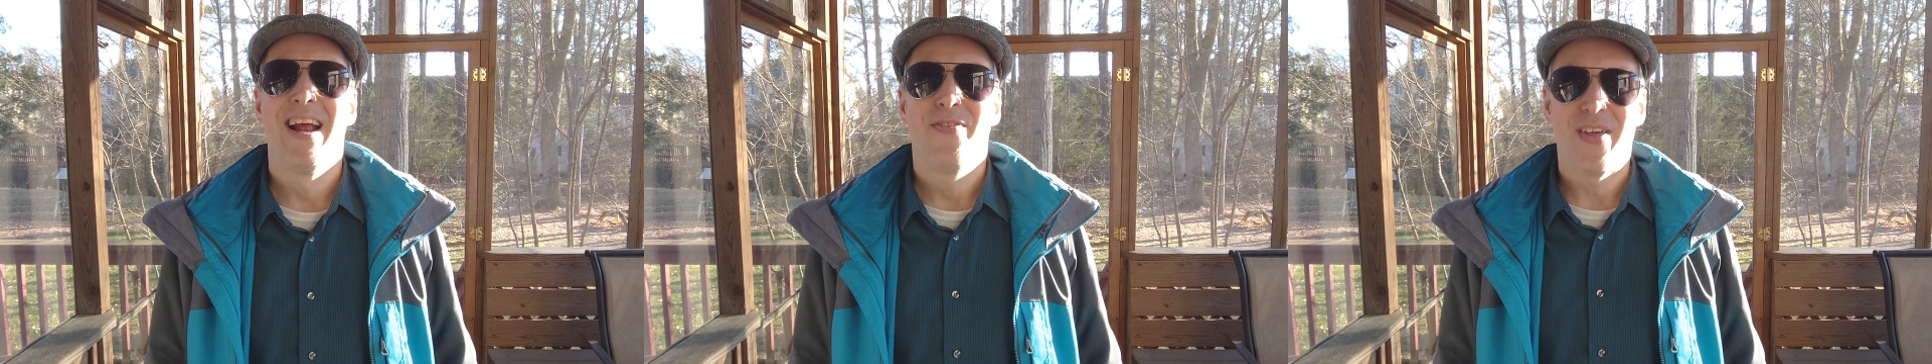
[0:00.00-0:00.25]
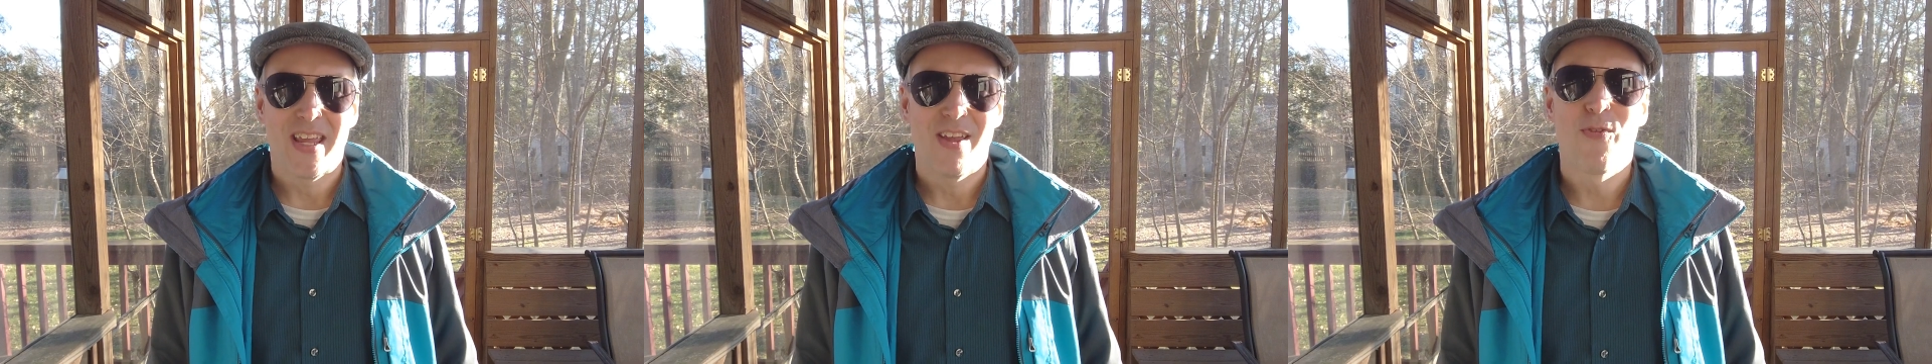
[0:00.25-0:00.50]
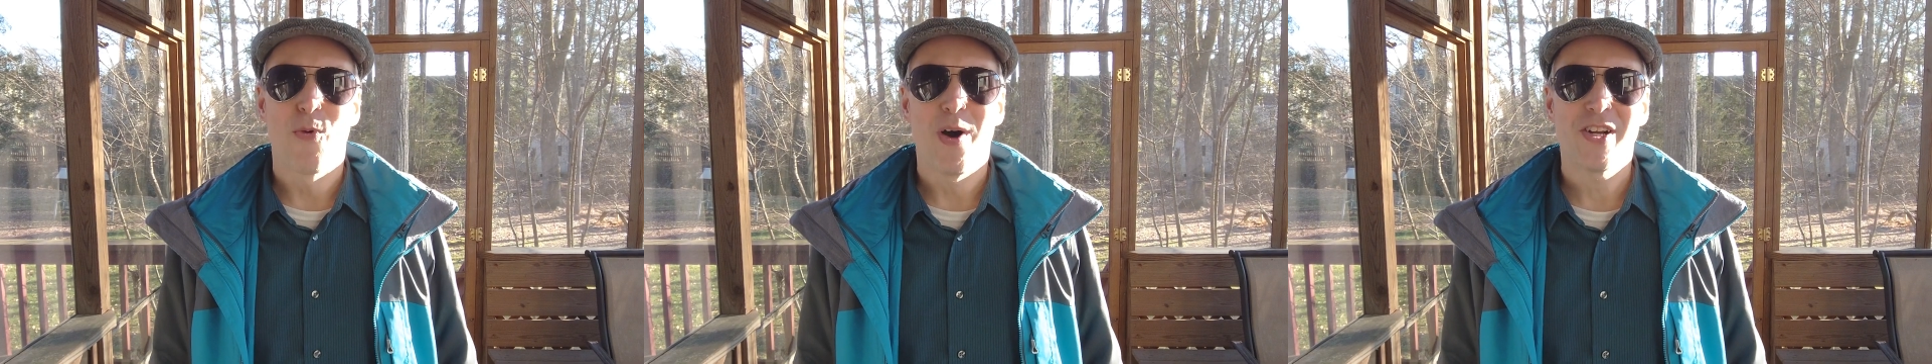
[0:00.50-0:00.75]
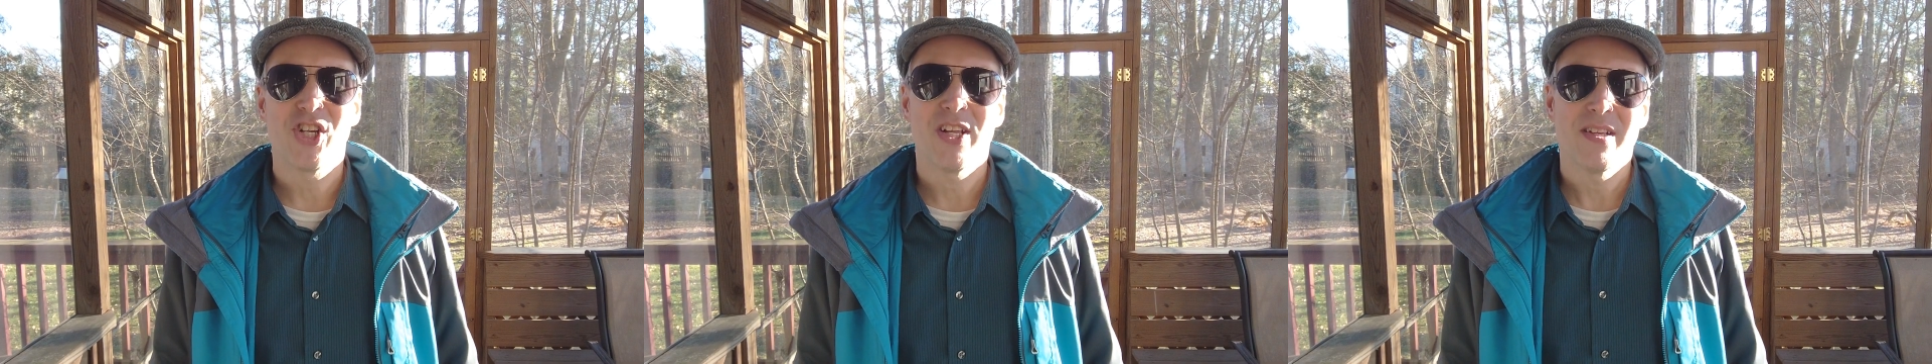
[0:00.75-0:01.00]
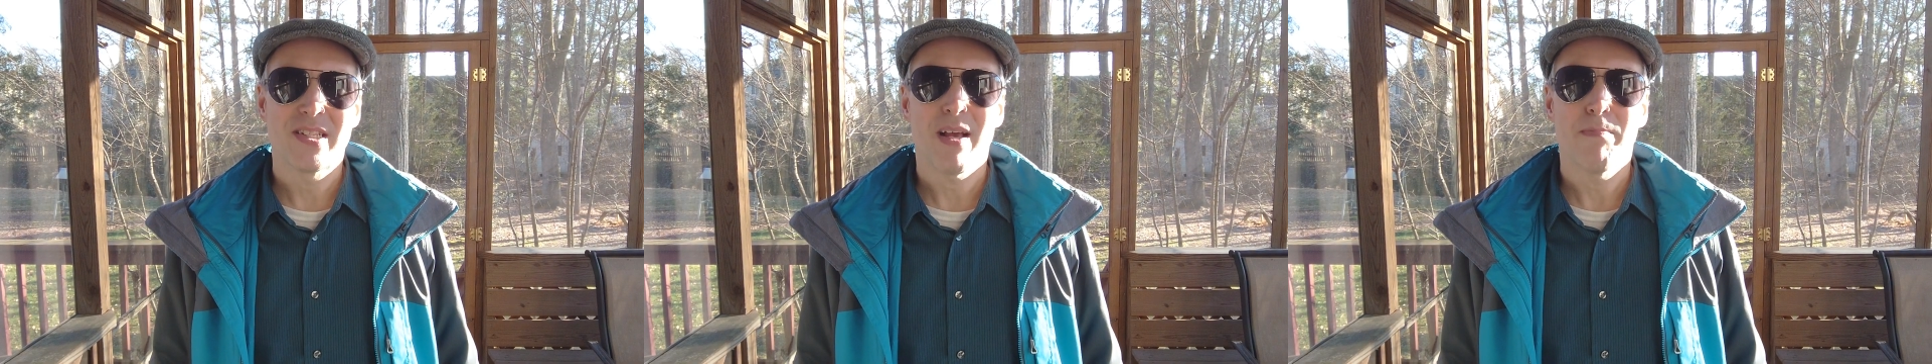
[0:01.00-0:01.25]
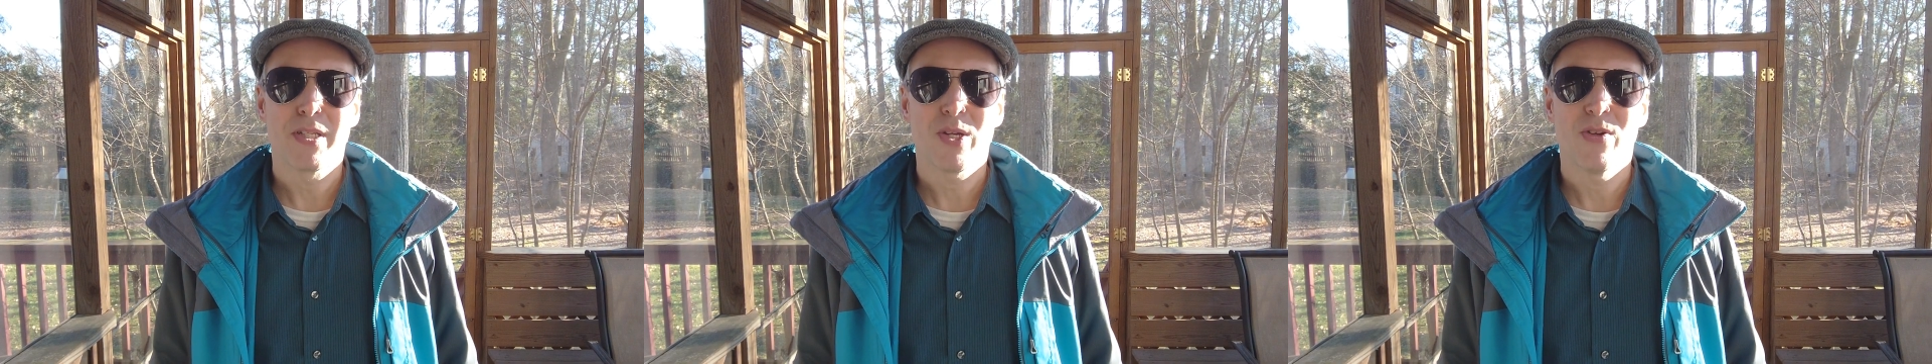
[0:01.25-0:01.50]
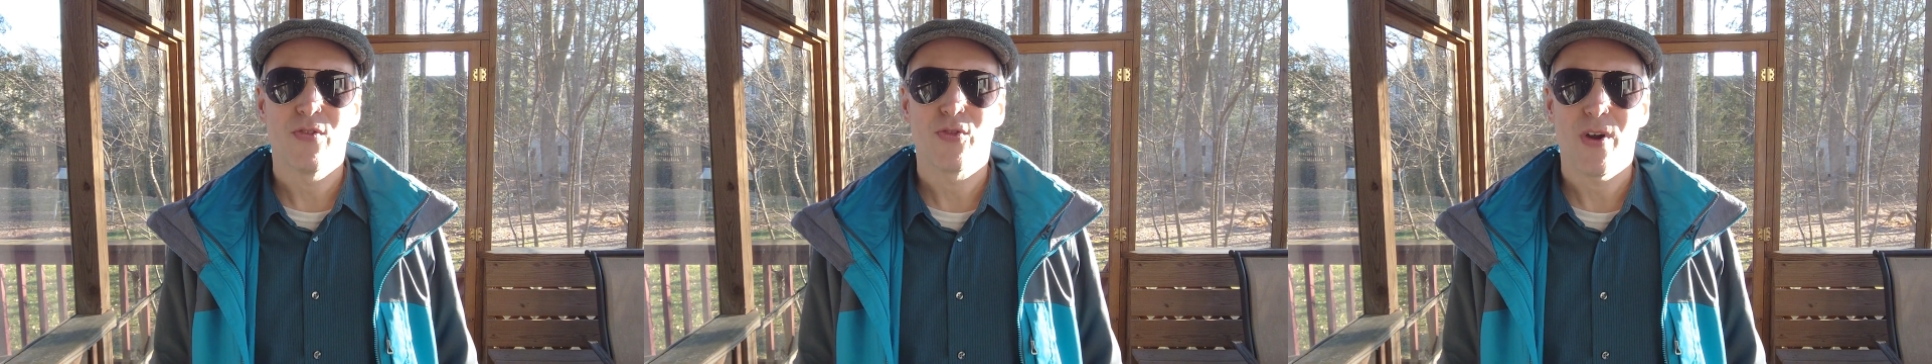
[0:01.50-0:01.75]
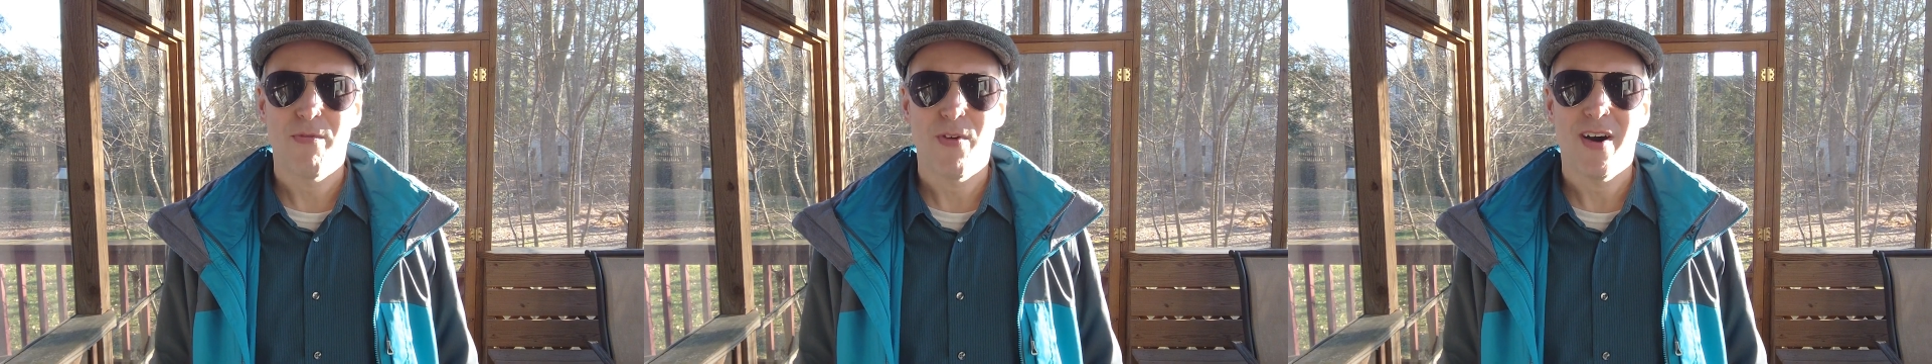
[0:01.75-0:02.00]
Thank you for watching this episode of
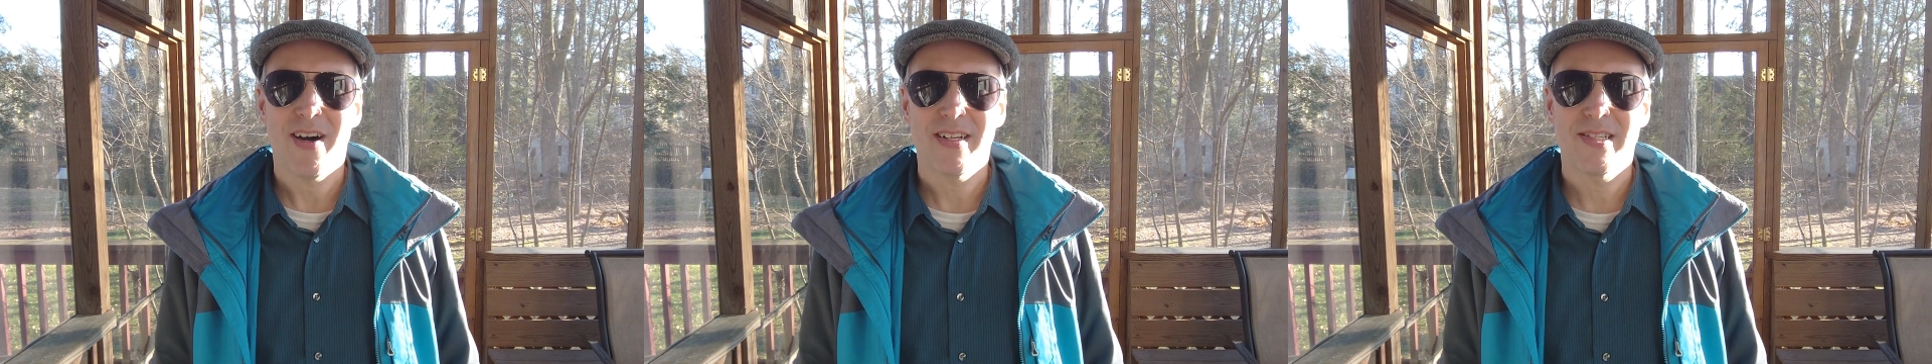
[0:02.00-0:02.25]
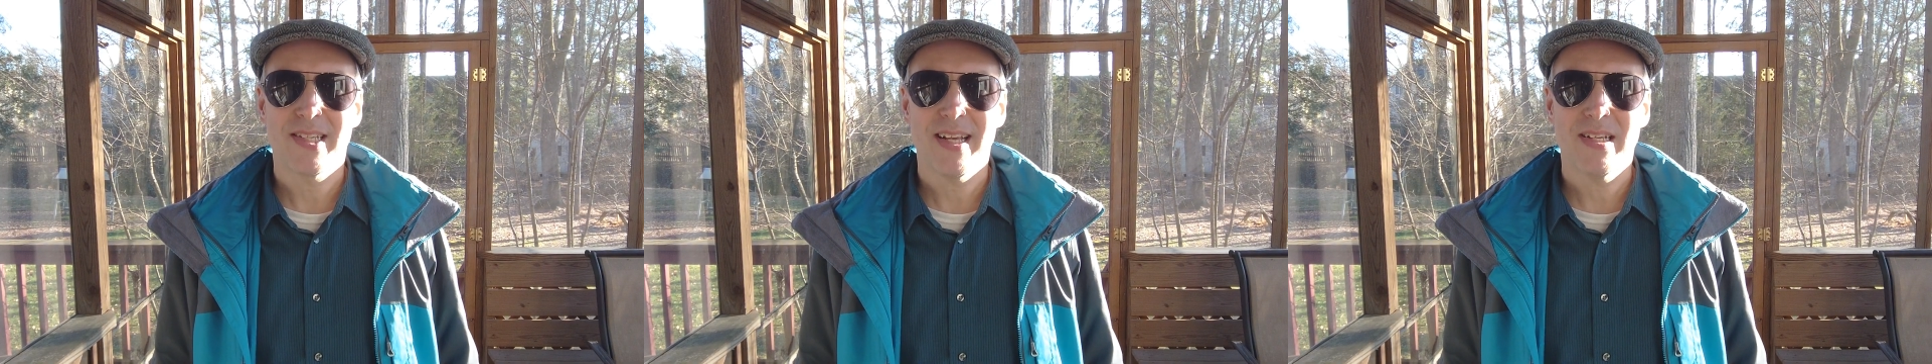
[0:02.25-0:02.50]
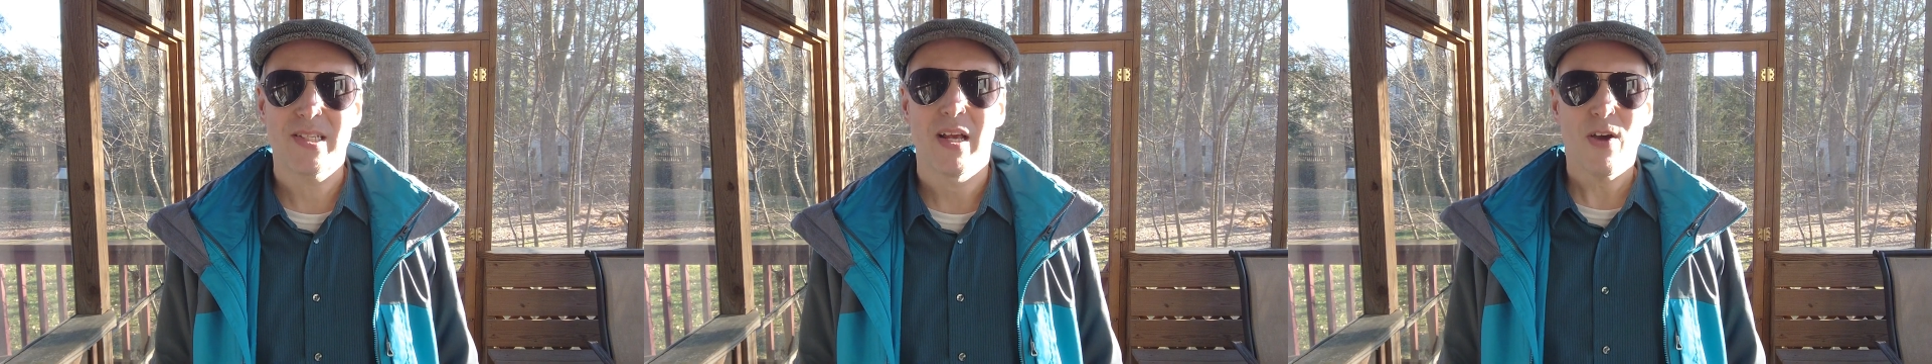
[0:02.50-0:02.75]
Travel Odysseys.